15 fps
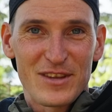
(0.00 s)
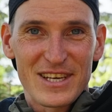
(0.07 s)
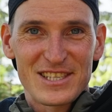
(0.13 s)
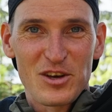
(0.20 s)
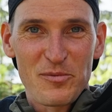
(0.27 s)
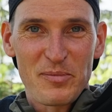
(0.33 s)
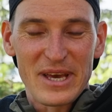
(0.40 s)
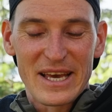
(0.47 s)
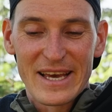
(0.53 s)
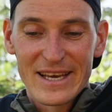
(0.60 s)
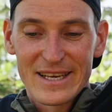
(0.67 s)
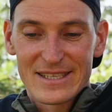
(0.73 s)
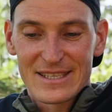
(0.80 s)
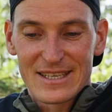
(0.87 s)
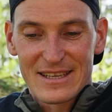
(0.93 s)
next up
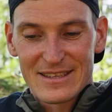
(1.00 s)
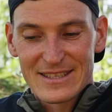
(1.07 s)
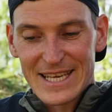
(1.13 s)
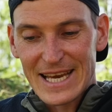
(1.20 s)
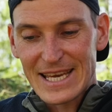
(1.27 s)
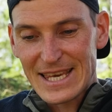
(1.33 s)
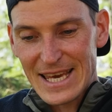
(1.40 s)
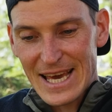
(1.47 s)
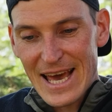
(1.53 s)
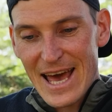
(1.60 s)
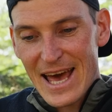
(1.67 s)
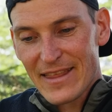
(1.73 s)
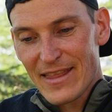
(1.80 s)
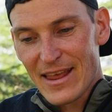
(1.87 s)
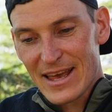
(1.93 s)
is tech
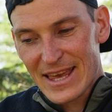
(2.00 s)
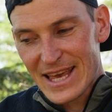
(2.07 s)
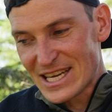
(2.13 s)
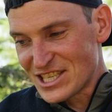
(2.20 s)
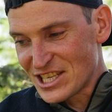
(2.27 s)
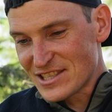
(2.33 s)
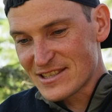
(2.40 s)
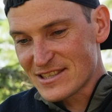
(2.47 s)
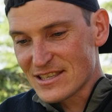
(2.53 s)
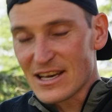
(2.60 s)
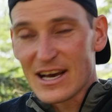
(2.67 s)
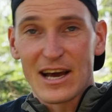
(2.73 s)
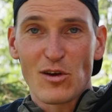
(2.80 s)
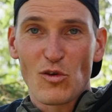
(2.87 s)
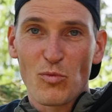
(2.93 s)
and gadgets.
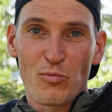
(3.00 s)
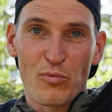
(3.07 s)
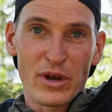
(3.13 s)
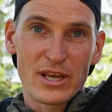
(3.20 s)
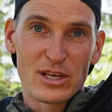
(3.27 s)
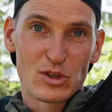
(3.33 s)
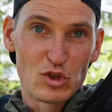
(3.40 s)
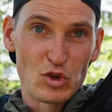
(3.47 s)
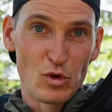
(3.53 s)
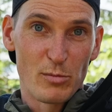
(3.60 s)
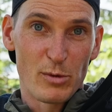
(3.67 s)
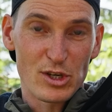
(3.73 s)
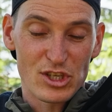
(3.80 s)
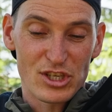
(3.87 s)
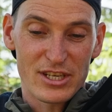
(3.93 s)
I don't bring too
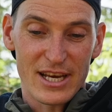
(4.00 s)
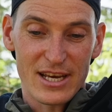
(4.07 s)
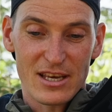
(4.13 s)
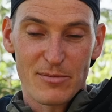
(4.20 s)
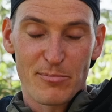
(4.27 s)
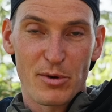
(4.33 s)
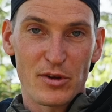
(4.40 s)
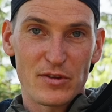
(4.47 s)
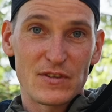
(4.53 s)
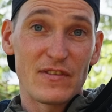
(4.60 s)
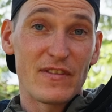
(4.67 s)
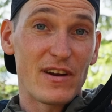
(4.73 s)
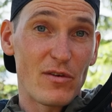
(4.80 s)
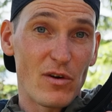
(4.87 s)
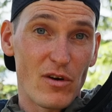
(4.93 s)
much tech, but
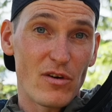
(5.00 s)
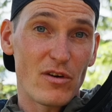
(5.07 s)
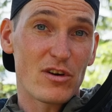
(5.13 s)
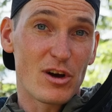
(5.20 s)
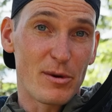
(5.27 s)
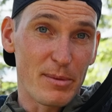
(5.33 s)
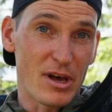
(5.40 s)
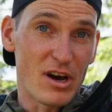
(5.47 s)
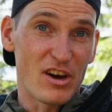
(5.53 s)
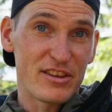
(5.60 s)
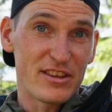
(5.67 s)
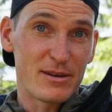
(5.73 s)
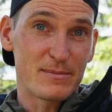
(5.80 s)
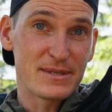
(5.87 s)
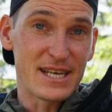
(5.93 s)
there are a couple of
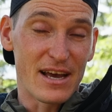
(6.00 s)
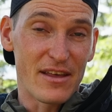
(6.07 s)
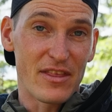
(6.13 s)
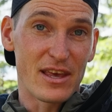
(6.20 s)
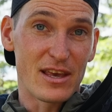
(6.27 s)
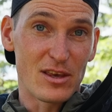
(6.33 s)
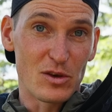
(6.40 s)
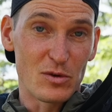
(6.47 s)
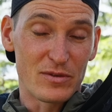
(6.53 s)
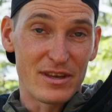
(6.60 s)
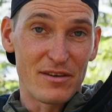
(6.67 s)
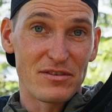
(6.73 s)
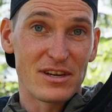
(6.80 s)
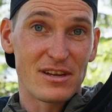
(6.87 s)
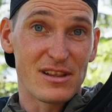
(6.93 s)
items I think you
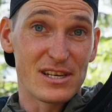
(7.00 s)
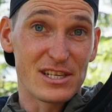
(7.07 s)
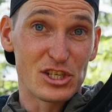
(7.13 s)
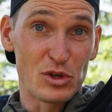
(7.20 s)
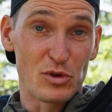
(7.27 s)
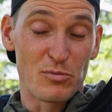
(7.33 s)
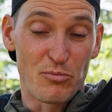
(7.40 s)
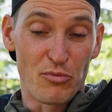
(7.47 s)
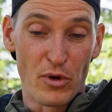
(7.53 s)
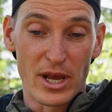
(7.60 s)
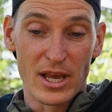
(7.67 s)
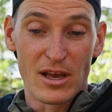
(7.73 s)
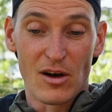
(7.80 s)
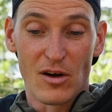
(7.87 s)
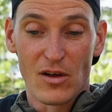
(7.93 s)
definitely should
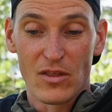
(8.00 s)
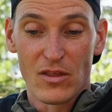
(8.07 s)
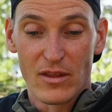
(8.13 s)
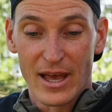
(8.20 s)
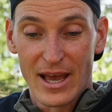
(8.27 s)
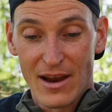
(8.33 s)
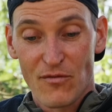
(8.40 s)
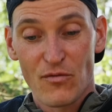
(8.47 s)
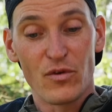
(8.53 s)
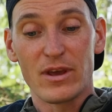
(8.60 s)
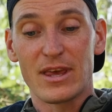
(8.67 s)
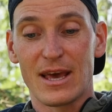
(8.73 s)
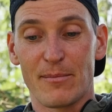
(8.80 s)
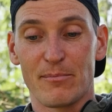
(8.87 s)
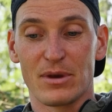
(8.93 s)
bring on every
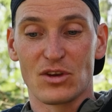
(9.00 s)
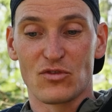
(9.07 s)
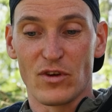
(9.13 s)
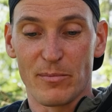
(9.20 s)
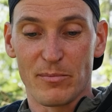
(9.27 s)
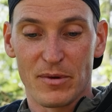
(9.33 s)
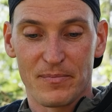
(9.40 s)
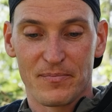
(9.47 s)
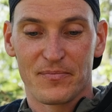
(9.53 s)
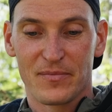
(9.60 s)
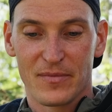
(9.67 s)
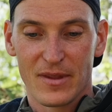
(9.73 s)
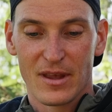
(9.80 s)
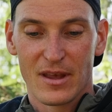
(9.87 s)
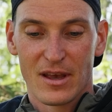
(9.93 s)
camping trip.
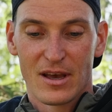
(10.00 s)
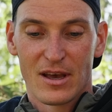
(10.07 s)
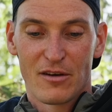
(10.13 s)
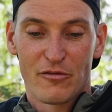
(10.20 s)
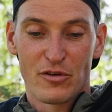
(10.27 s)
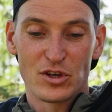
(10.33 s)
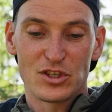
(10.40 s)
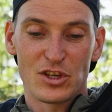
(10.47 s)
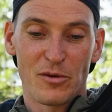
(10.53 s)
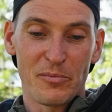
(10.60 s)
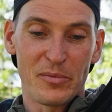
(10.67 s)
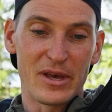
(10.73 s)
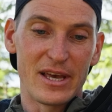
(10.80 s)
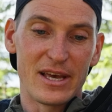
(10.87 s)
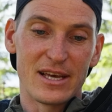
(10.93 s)
First
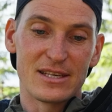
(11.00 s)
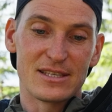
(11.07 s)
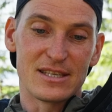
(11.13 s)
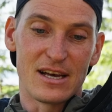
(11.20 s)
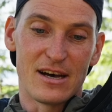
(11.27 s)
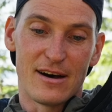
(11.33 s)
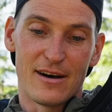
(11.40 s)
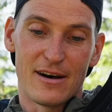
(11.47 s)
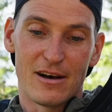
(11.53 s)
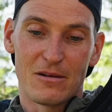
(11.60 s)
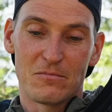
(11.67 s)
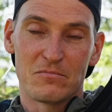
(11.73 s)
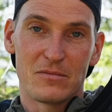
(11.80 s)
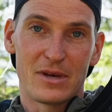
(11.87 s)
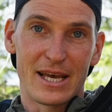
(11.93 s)
up is
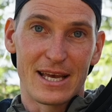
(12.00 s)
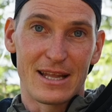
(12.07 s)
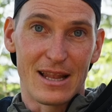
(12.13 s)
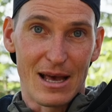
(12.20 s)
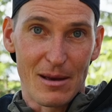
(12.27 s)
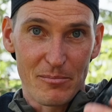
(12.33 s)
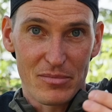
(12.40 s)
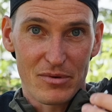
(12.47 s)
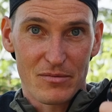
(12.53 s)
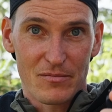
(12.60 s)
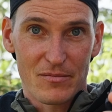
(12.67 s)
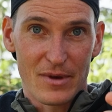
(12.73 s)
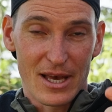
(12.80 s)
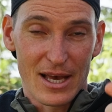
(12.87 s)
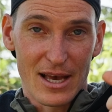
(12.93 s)
a headlamp,
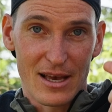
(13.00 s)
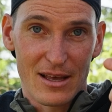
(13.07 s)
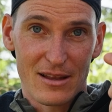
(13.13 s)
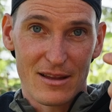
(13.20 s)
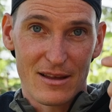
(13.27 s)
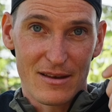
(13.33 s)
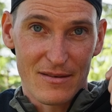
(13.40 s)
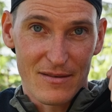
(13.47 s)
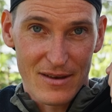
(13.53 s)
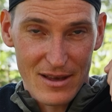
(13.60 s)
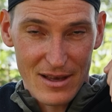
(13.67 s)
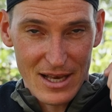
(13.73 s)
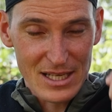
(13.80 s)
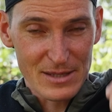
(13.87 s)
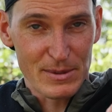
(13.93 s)
and
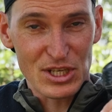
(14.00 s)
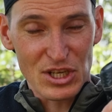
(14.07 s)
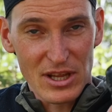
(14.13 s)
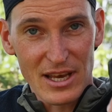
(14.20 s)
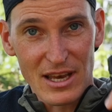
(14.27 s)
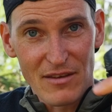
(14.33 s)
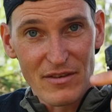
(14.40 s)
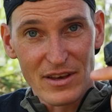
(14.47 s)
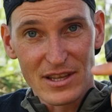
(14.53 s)
especially if